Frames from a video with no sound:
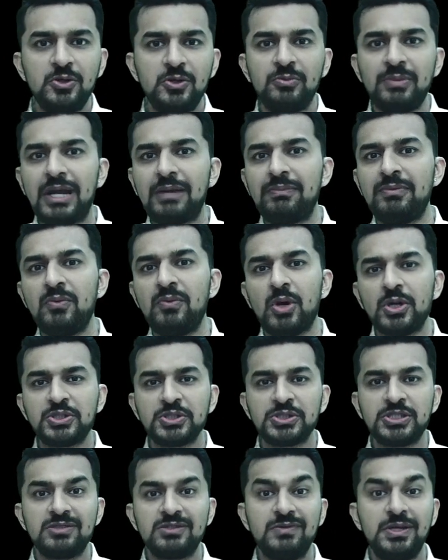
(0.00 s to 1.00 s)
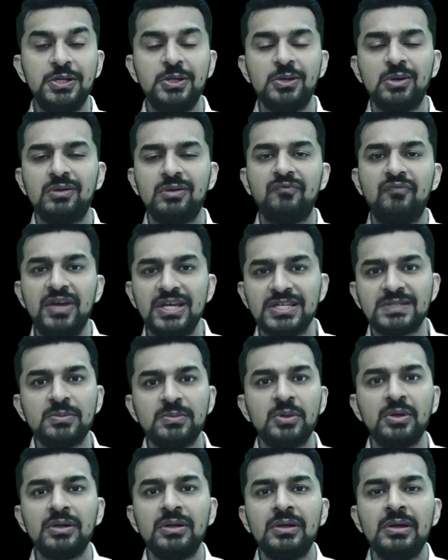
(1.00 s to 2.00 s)
You might be watching this video on
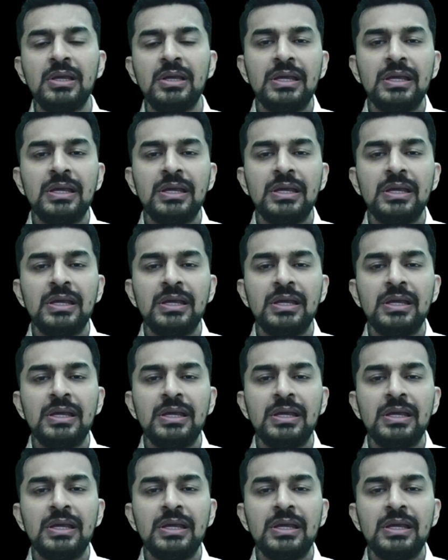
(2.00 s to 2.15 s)
Facebook,